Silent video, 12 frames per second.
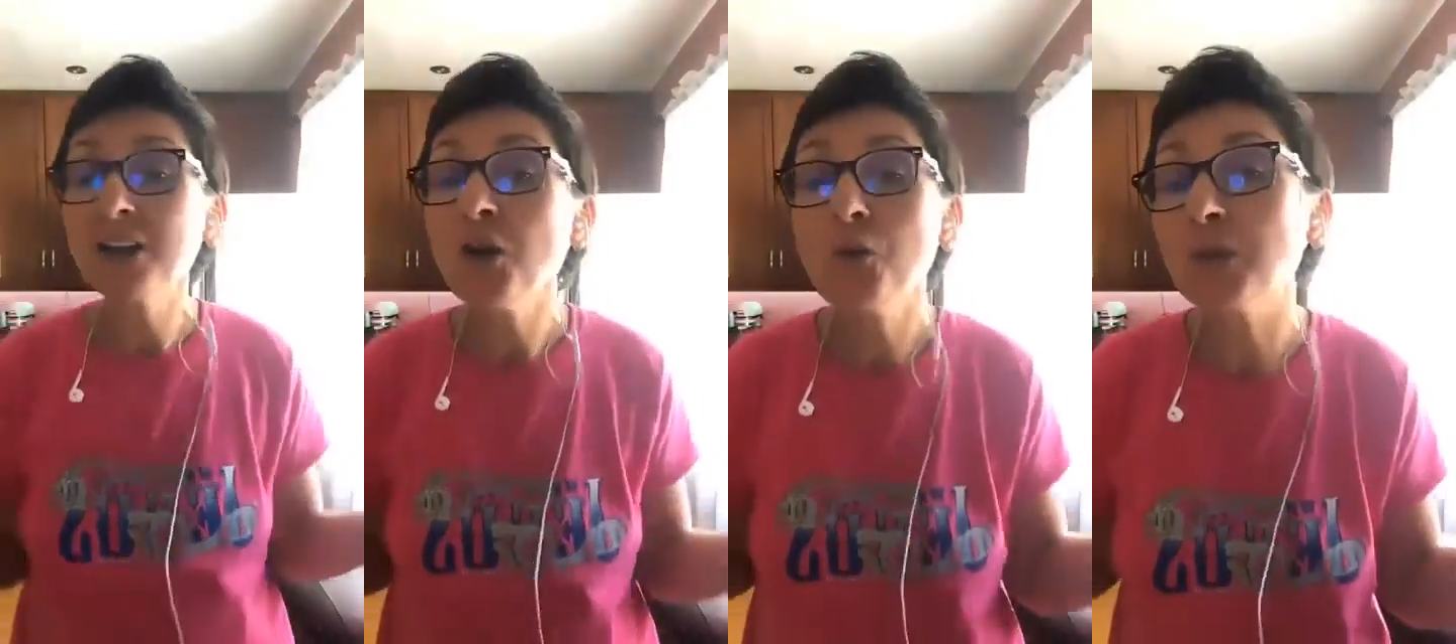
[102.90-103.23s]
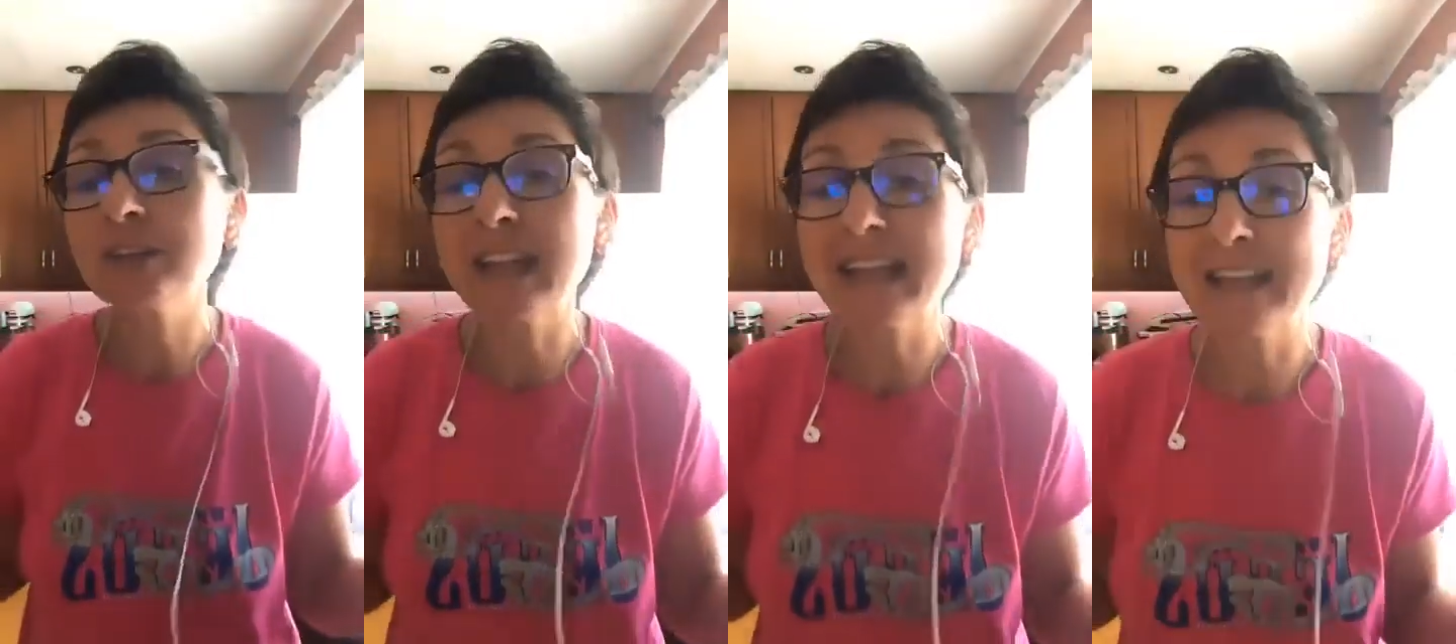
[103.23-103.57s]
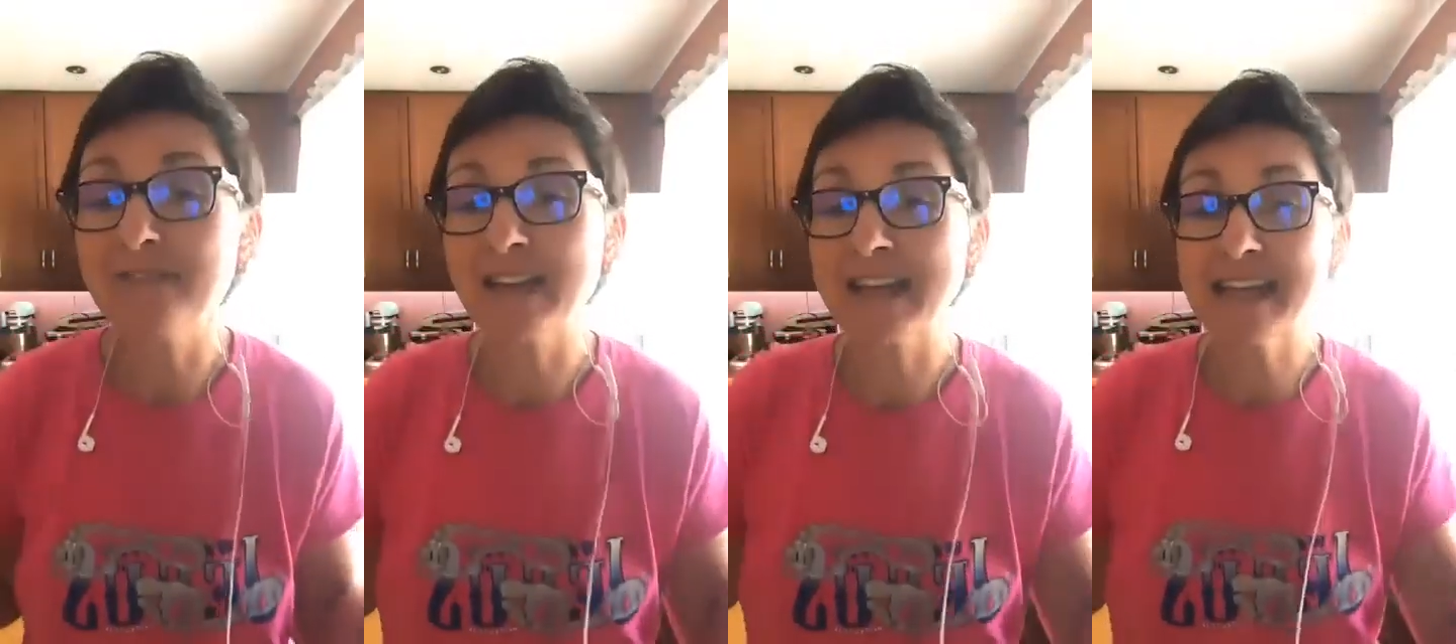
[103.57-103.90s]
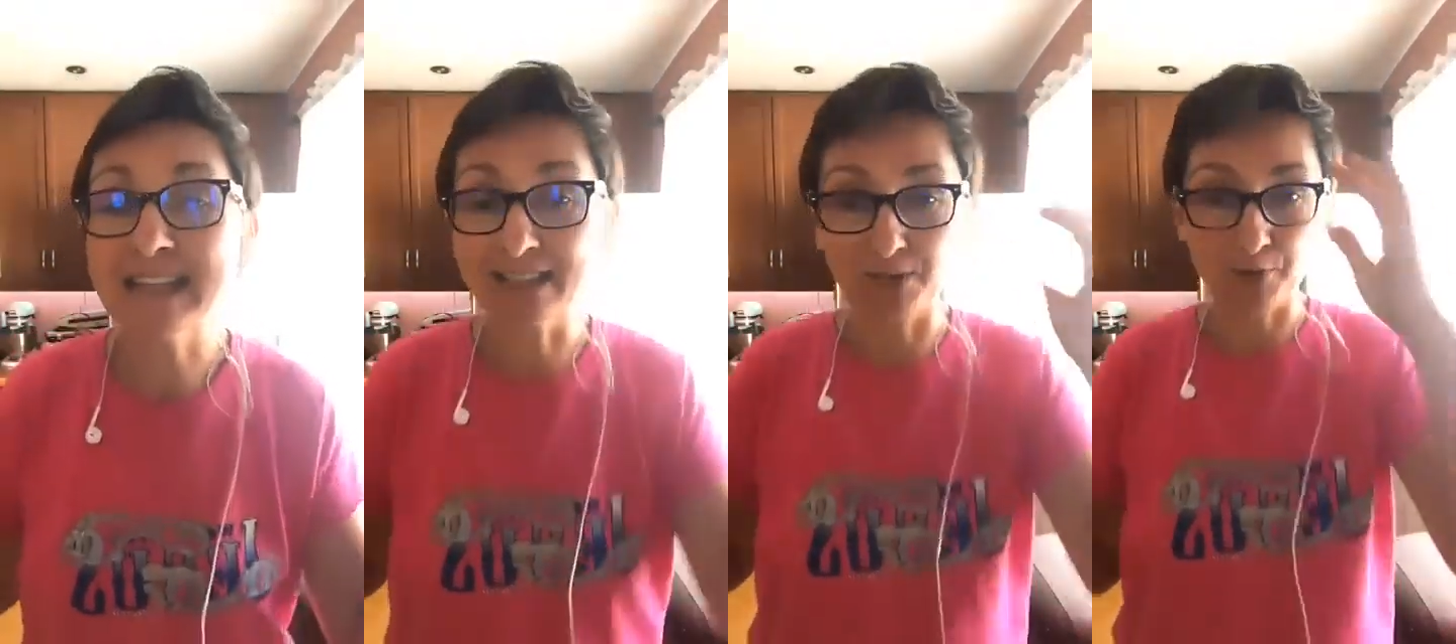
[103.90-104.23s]
don't know what that
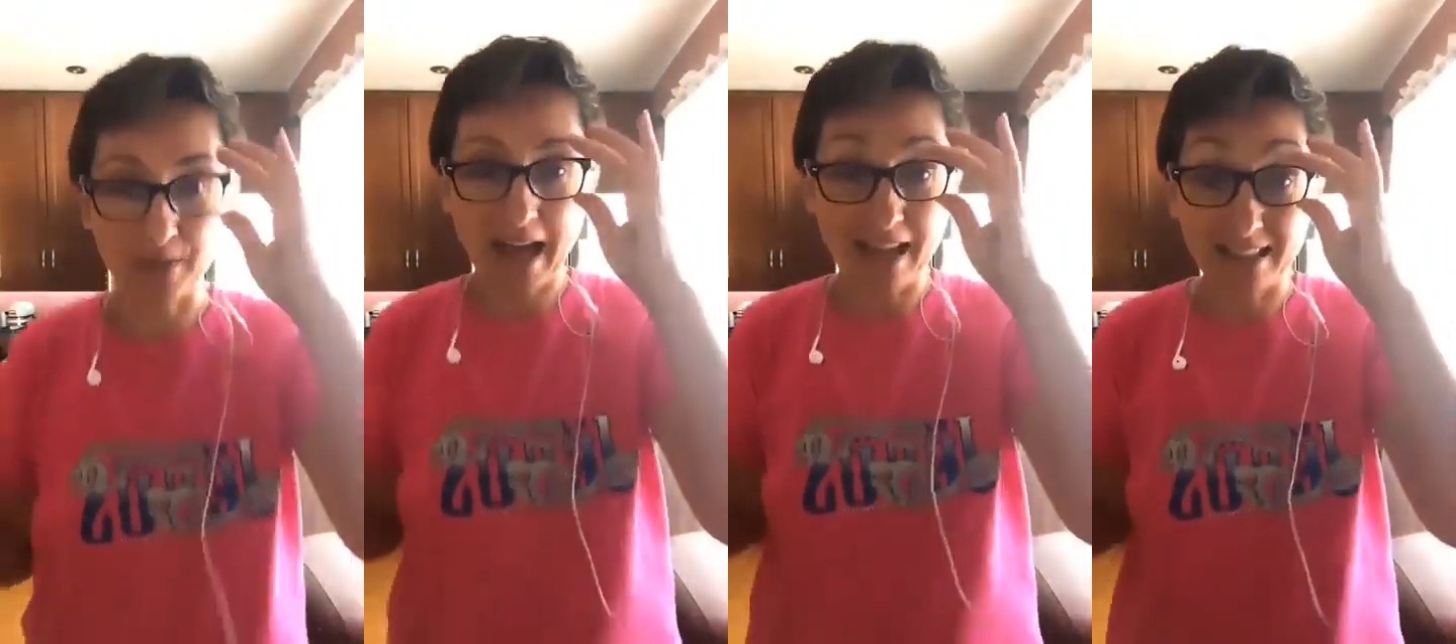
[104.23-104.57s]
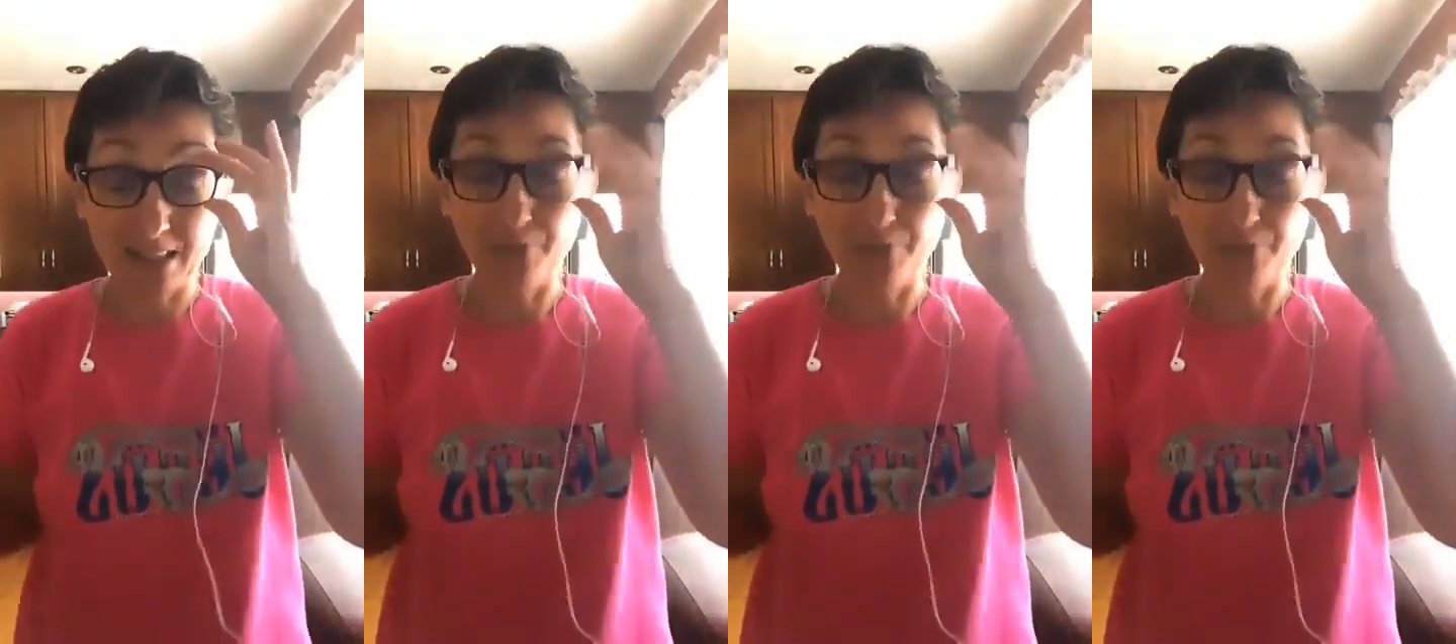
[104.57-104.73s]
even is, to be